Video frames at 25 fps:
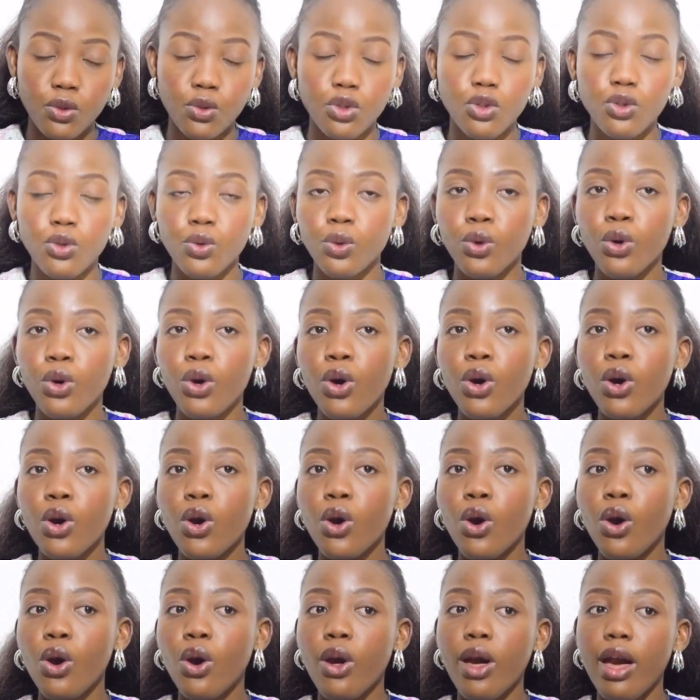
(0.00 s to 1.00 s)
So
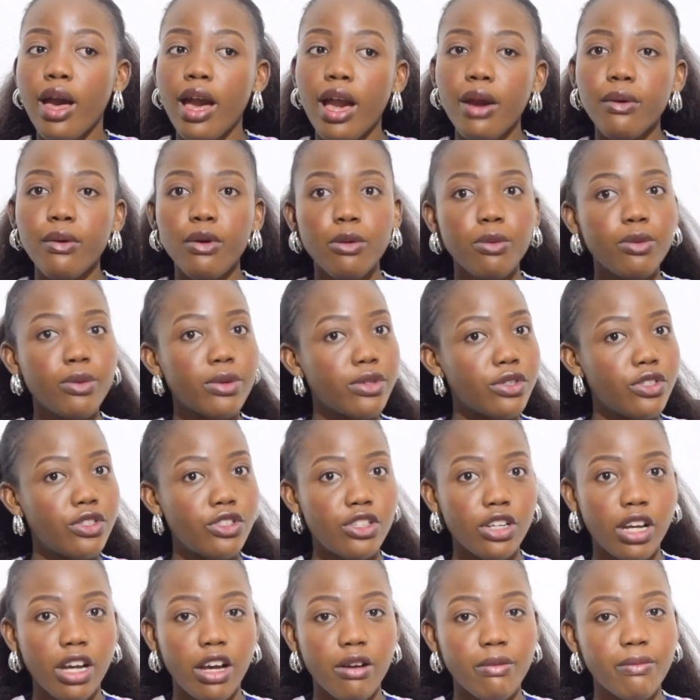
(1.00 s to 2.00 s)
I wrote
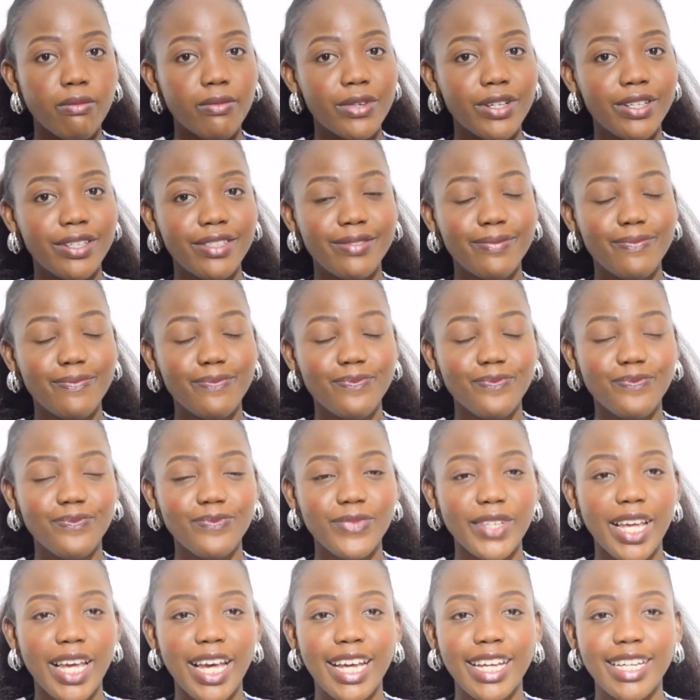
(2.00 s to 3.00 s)
post-JAM
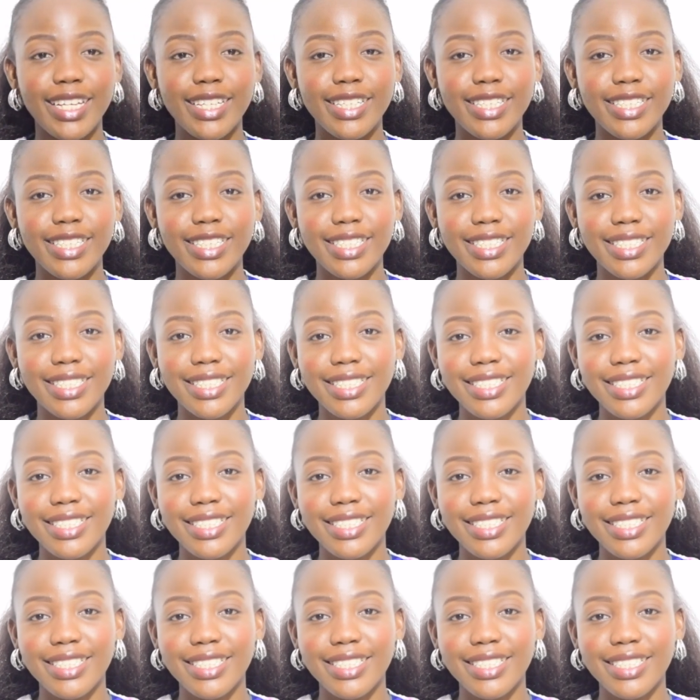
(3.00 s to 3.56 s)
and